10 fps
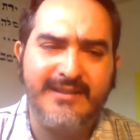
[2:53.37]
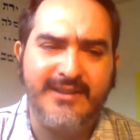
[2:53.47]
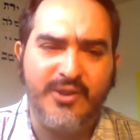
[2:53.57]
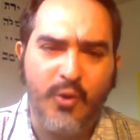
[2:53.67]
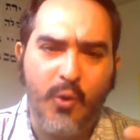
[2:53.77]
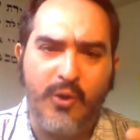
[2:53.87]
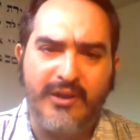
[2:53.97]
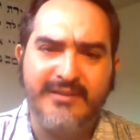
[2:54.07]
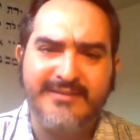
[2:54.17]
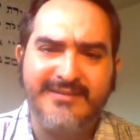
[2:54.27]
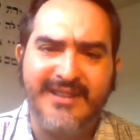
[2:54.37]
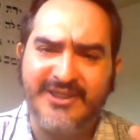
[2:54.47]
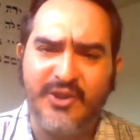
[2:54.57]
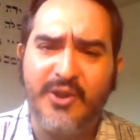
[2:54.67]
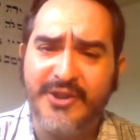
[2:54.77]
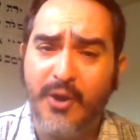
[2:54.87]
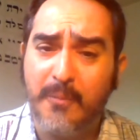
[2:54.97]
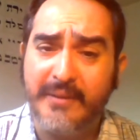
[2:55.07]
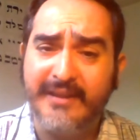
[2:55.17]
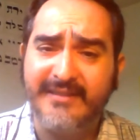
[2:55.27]
the door that is already
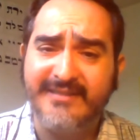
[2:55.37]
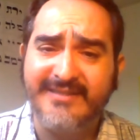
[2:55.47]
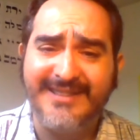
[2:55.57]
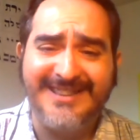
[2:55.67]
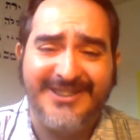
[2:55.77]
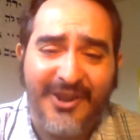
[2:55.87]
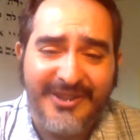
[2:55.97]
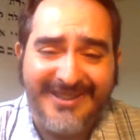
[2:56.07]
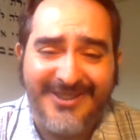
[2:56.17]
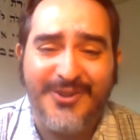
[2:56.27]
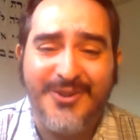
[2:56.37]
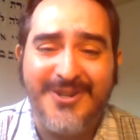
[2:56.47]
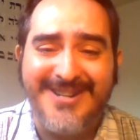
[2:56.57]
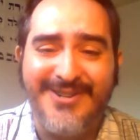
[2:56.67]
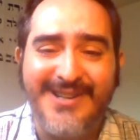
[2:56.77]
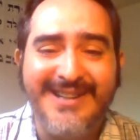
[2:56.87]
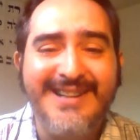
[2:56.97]
open, that is already a corridor,